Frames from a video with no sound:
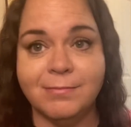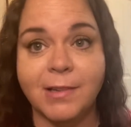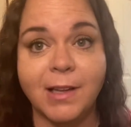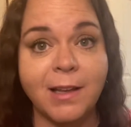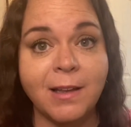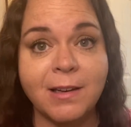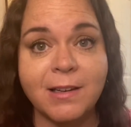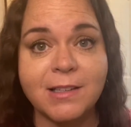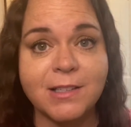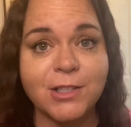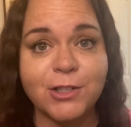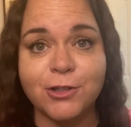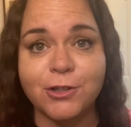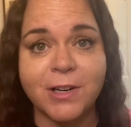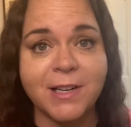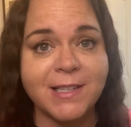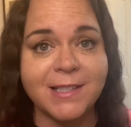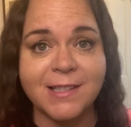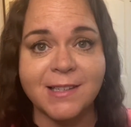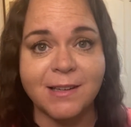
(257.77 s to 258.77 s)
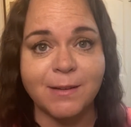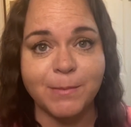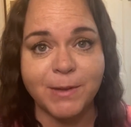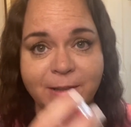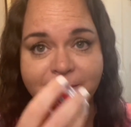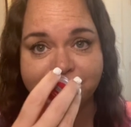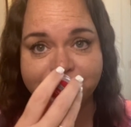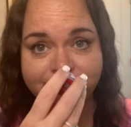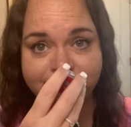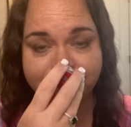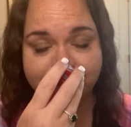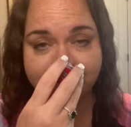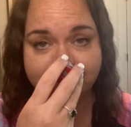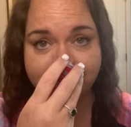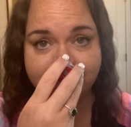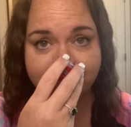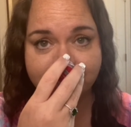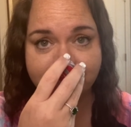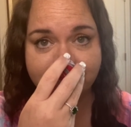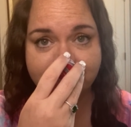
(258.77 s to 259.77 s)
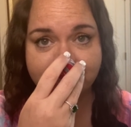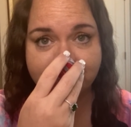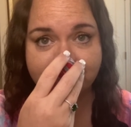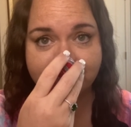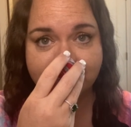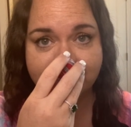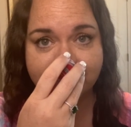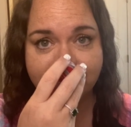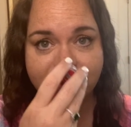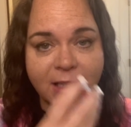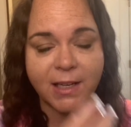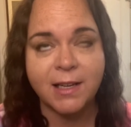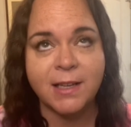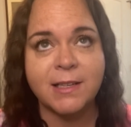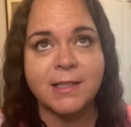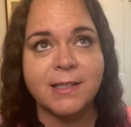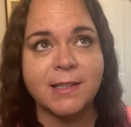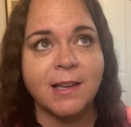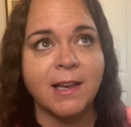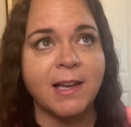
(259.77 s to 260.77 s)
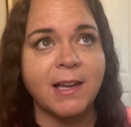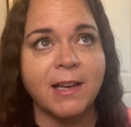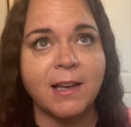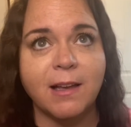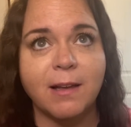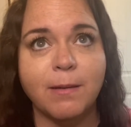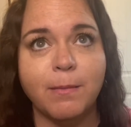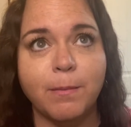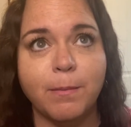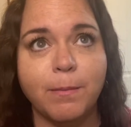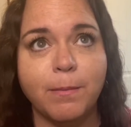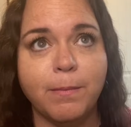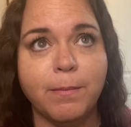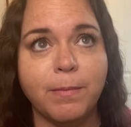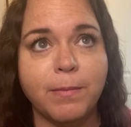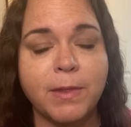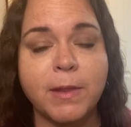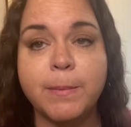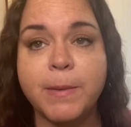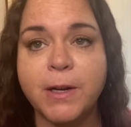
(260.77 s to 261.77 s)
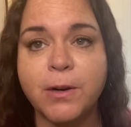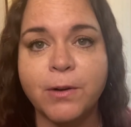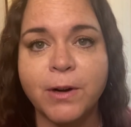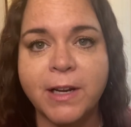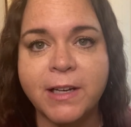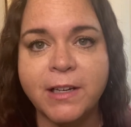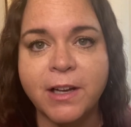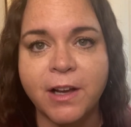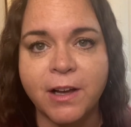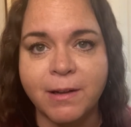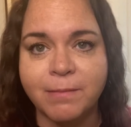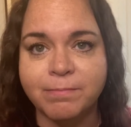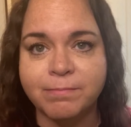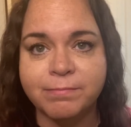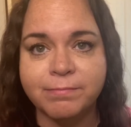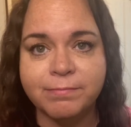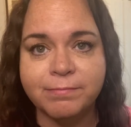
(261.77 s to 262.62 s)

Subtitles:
It is straight cinnamon. It is like the big red gum.